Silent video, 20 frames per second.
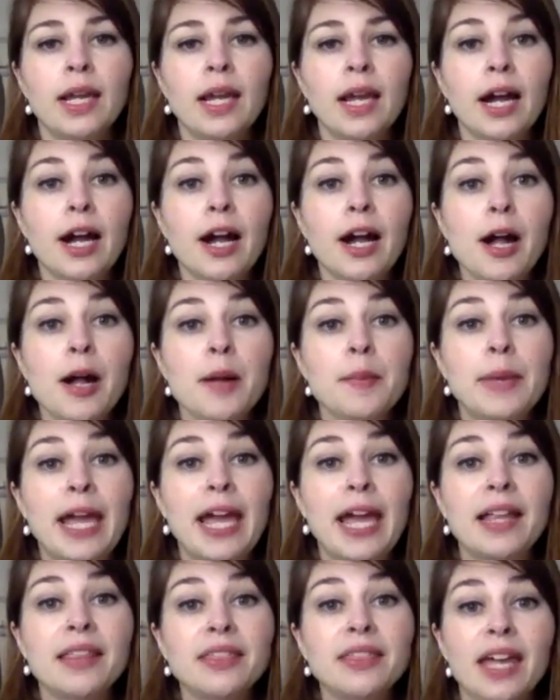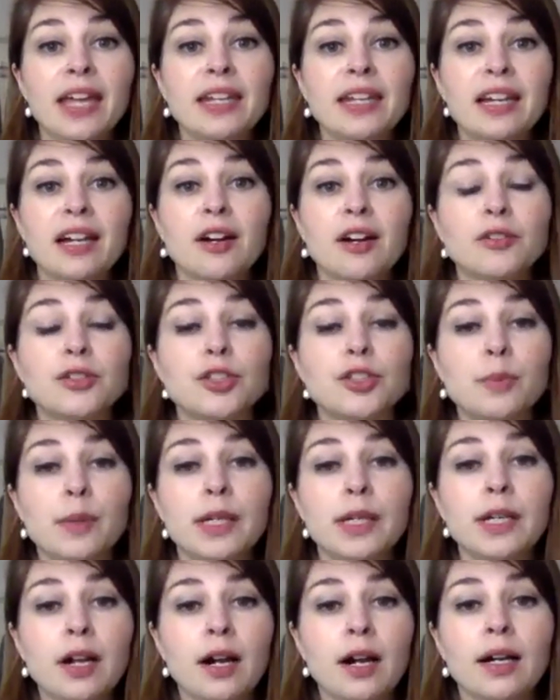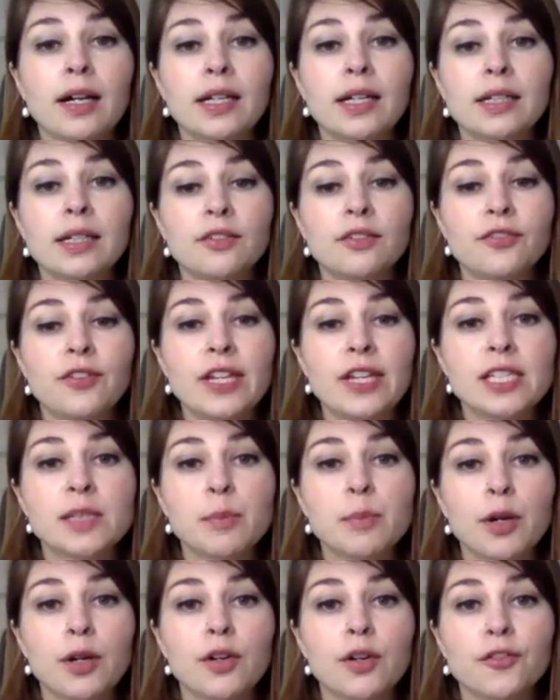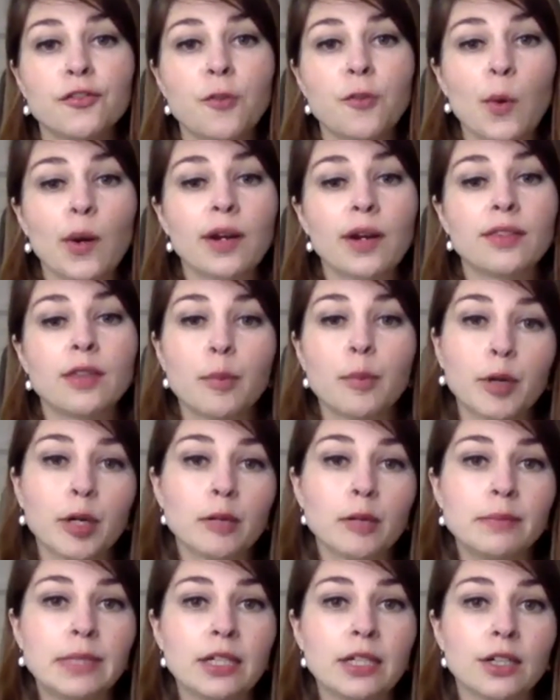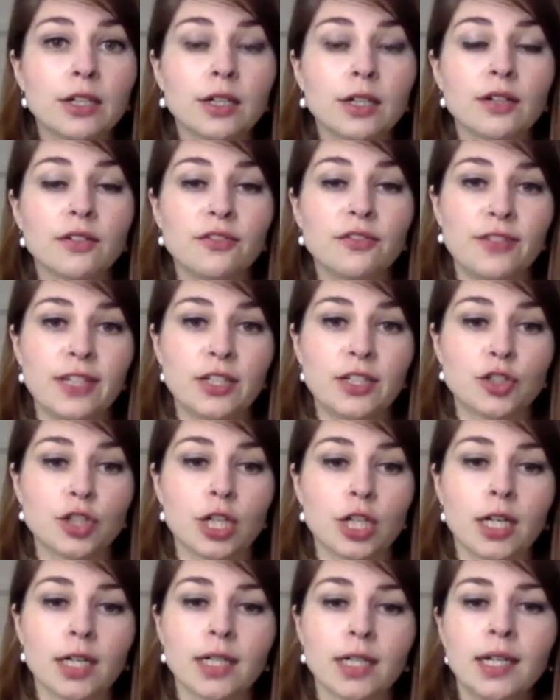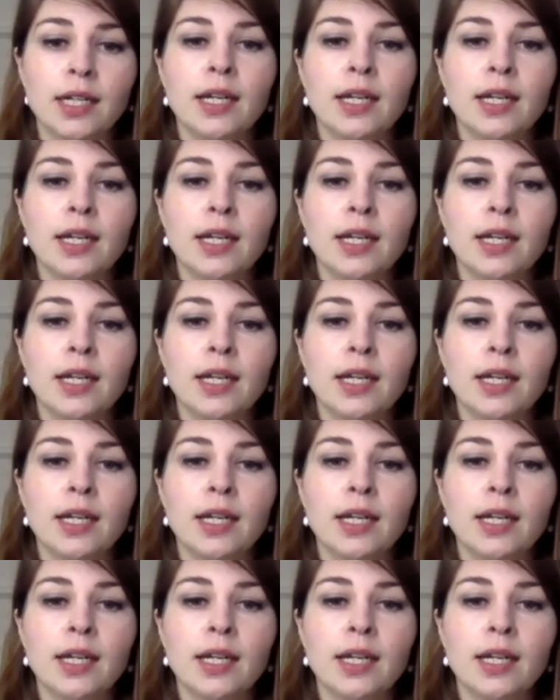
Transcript: um, and then how to put it on Facebook for the Premiere feature.